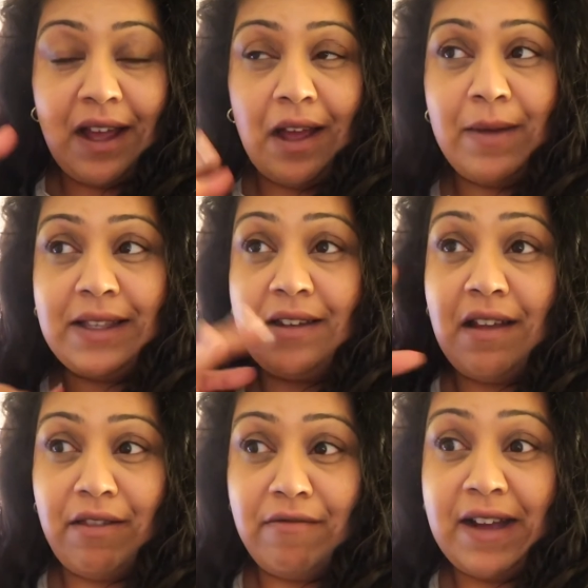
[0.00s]
It's
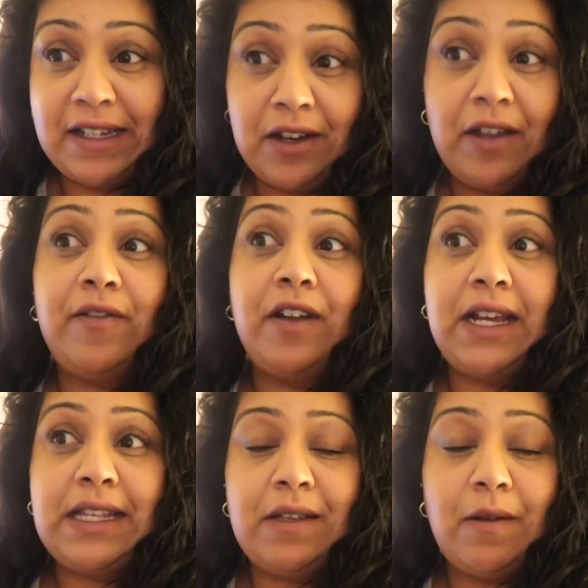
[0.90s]
another red eye
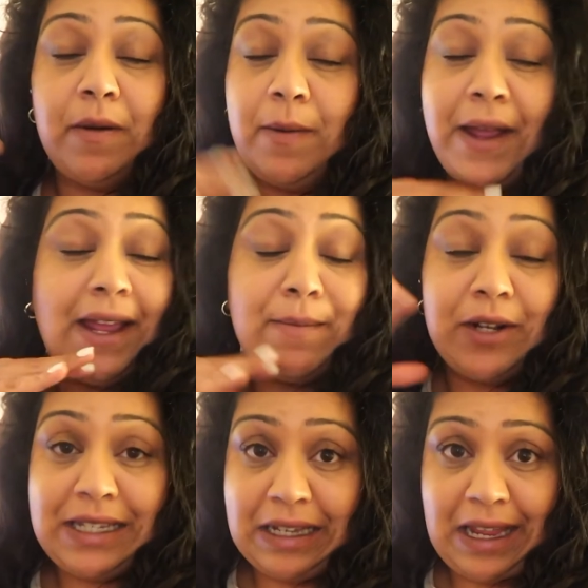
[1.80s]
flight, so I probably won't get
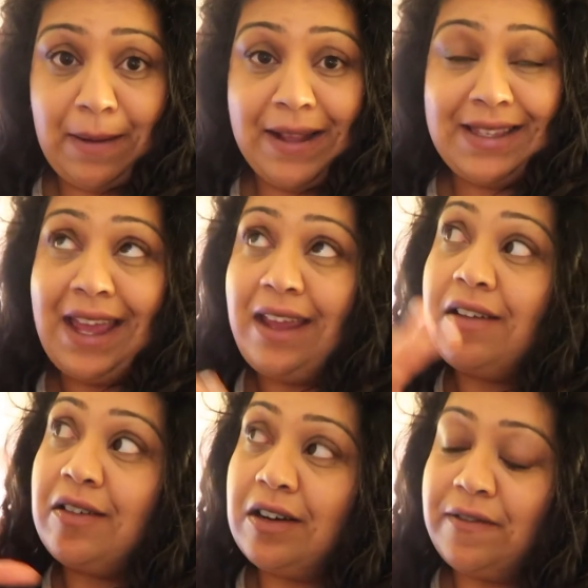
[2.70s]
much sleep. It's
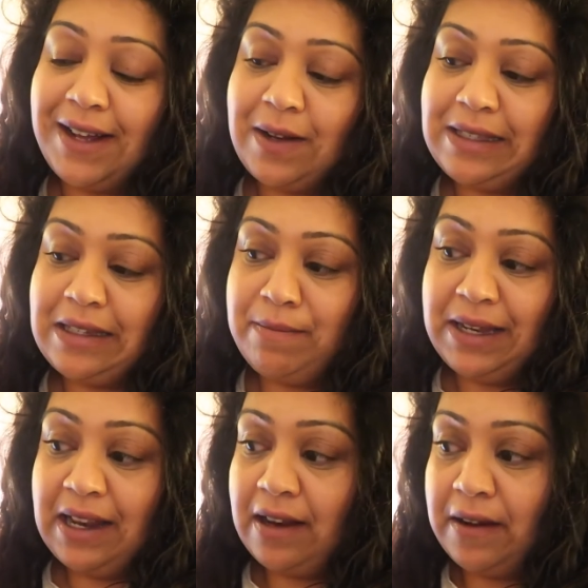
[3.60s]
8.5 hours to
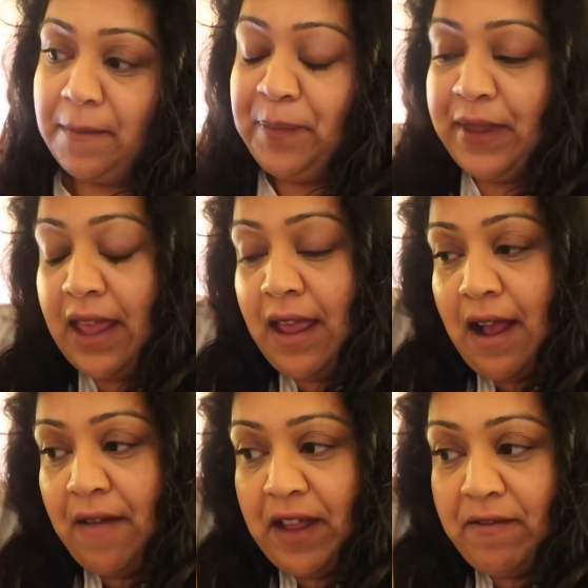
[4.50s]
Manila,
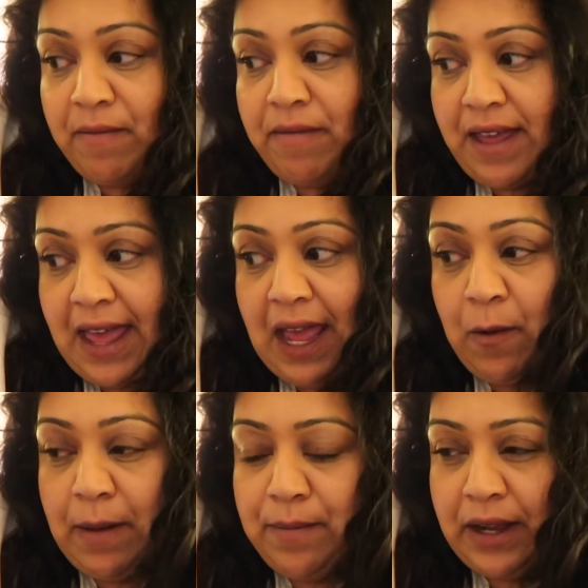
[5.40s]
and then from there
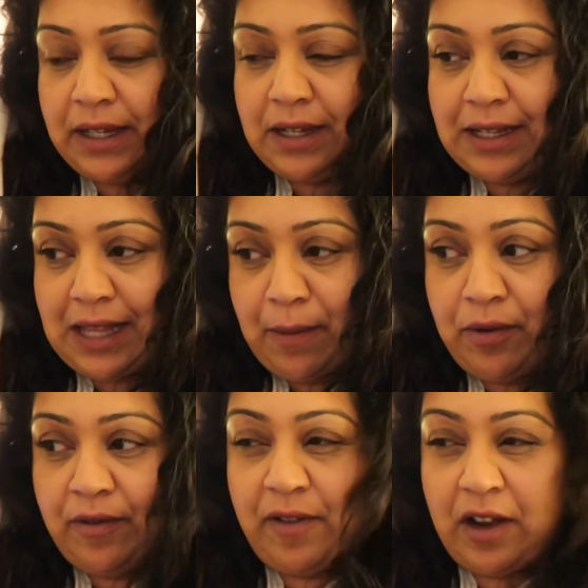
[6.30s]
we booked a
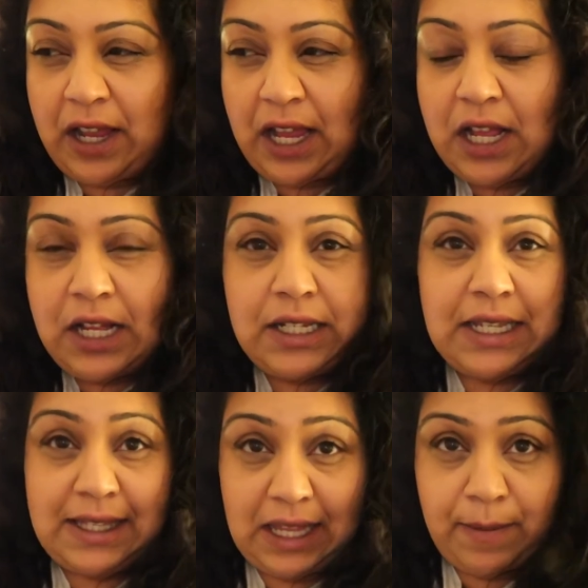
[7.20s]
separate flight
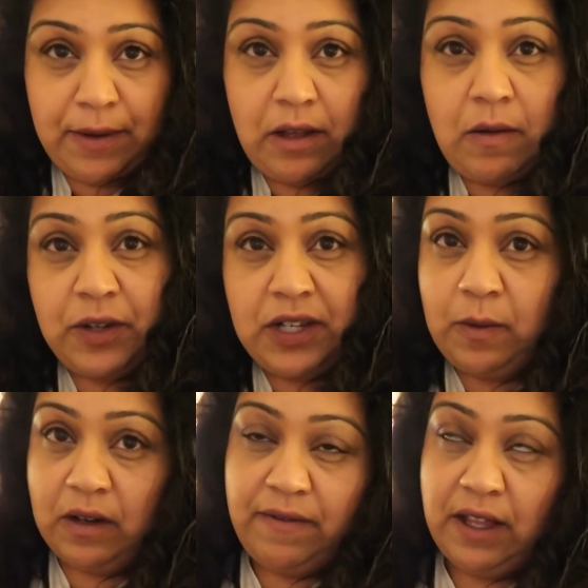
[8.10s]
to Cebu, which is
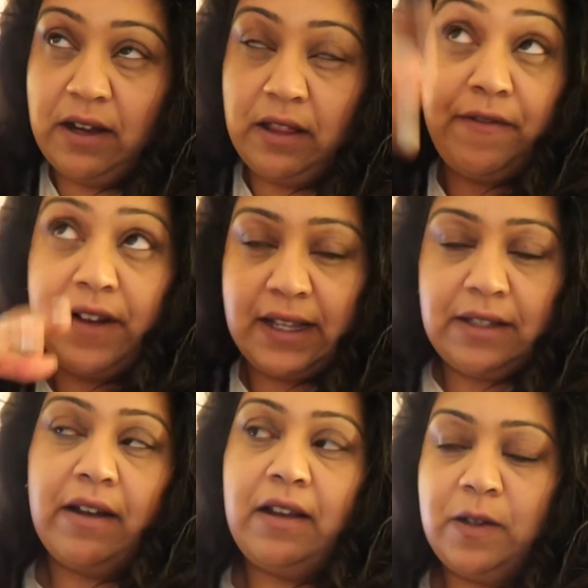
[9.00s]
one of the
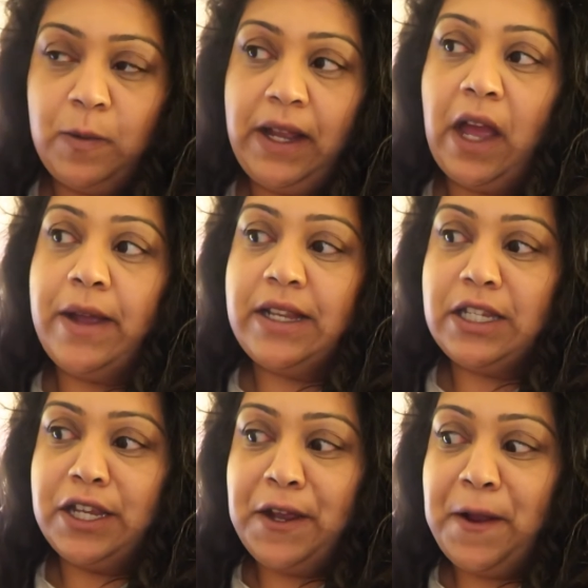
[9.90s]
first island we're going
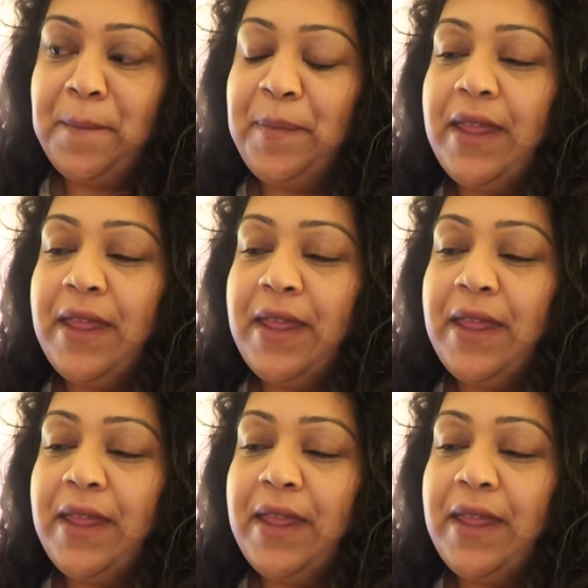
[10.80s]
to.